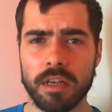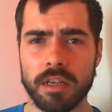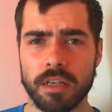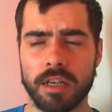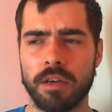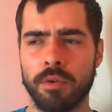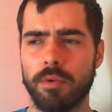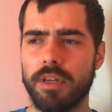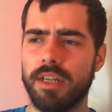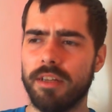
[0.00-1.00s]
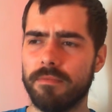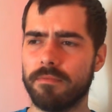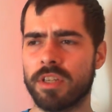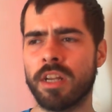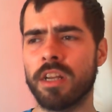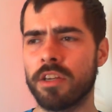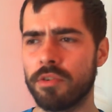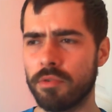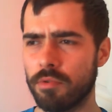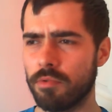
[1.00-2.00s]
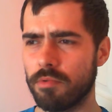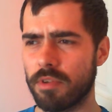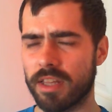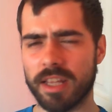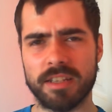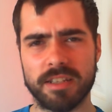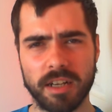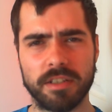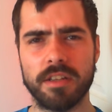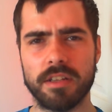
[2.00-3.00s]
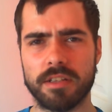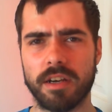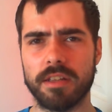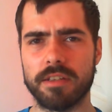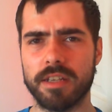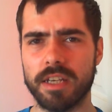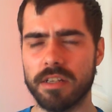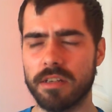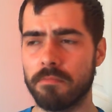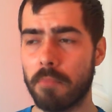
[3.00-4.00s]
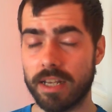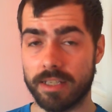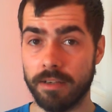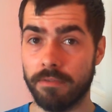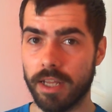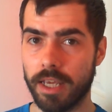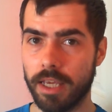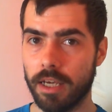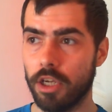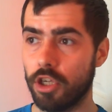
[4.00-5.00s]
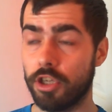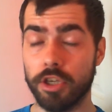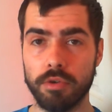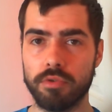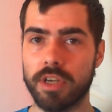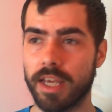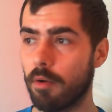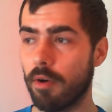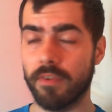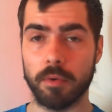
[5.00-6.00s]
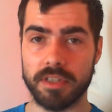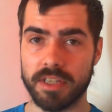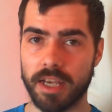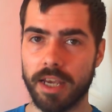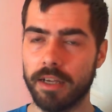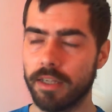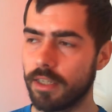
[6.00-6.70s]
You know, Sunderland, who they stuttered at the start of the season massively, hugely, however you want to say it,